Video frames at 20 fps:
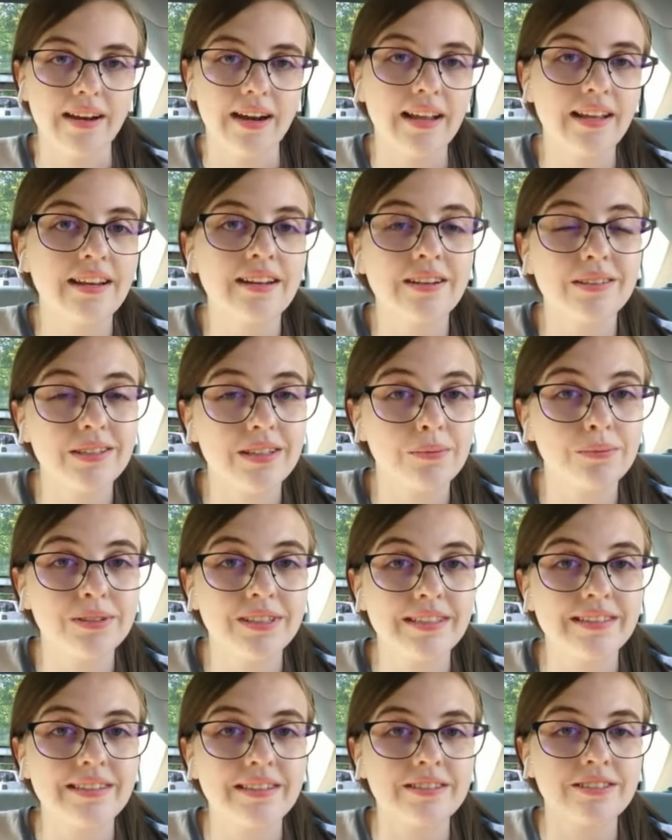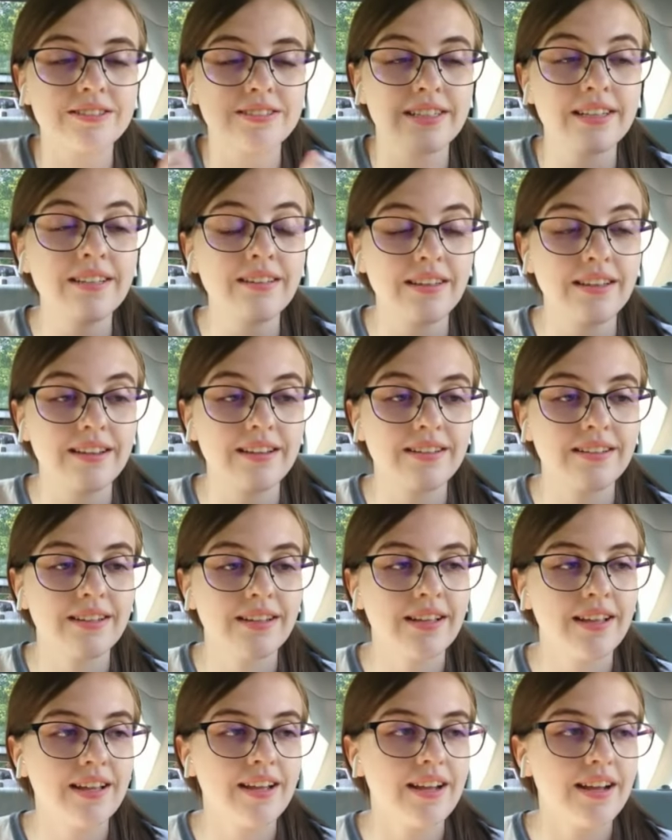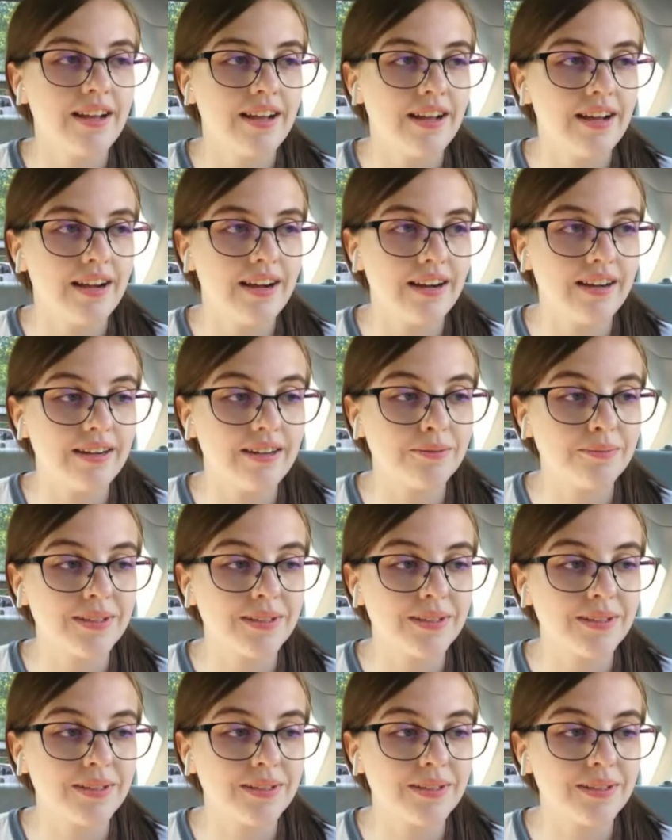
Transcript: I can completely understand that. Oh my